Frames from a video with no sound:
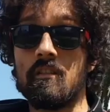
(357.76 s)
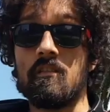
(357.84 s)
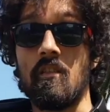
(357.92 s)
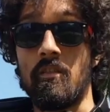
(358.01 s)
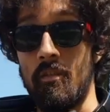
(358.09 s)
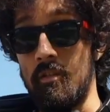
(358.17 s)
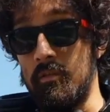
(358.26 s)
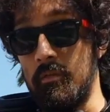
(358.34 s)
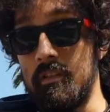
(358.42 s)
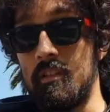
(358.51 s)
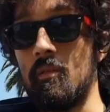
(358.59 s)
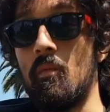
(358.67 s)
is the third
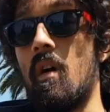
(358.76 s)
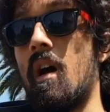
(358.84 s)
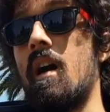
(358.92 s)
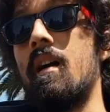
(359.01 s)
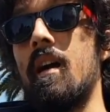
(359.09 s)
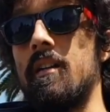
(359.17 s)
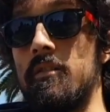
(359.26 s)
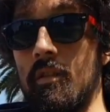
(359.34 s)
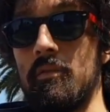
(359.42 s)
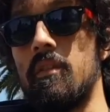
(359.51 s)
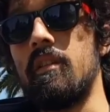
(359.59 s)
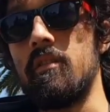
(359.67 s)
reason why I
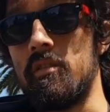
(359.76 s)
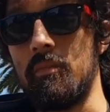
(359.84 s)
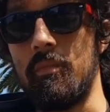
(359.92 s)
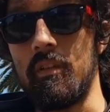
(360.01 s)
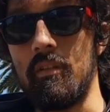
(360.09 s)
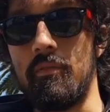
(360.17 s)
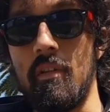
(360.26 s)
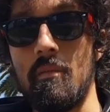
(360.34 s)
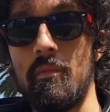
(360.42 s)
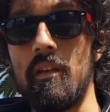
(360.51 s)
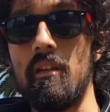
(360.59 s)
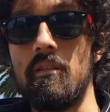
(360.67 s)
don't think you should bring your
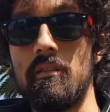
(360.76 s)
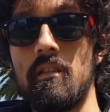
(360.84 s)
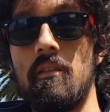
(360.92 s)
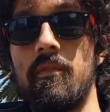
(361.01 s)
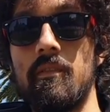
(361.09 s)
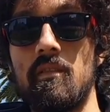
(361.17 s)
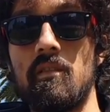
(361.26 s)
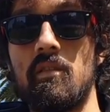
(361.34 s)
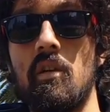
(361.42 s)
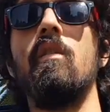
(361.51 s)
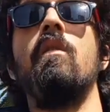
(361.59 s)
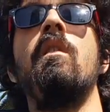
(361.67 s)
family here to San
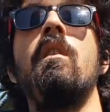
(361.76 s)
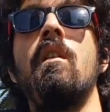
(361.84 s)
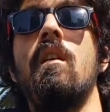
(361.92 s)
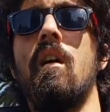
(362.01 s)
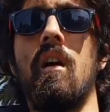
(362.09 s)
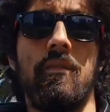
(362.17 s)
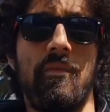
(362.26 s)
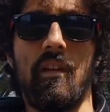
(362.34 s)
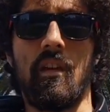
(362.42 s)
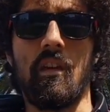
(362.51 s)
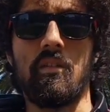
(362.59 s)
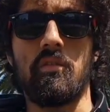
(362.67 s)
Francisco on
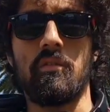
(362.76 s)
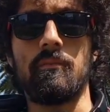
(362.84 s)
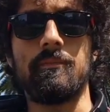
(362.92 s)
vacation.